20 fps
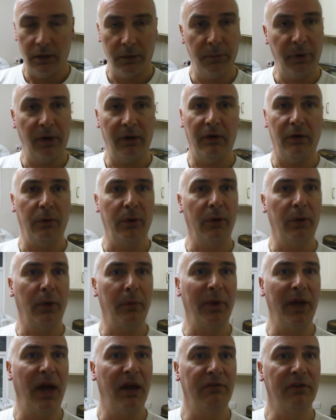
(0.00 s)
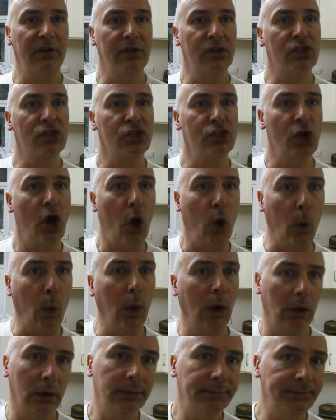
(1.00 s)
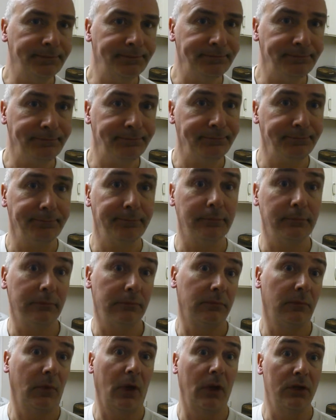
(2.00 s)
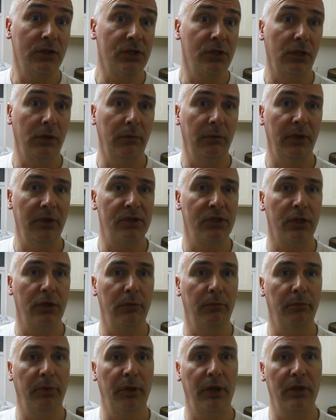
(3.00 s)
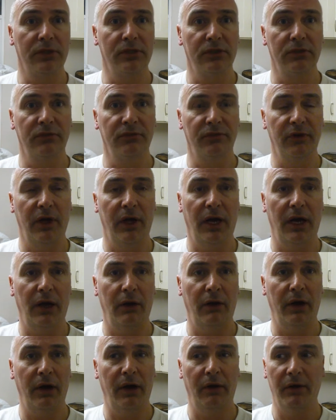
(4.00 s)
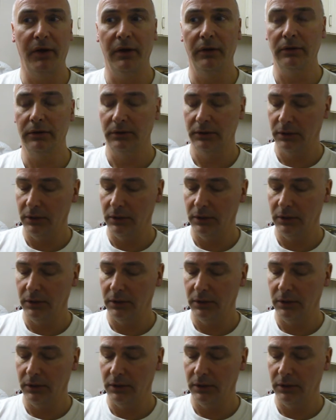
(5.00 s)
Apparently we're going to be having snow at certain parts of our area.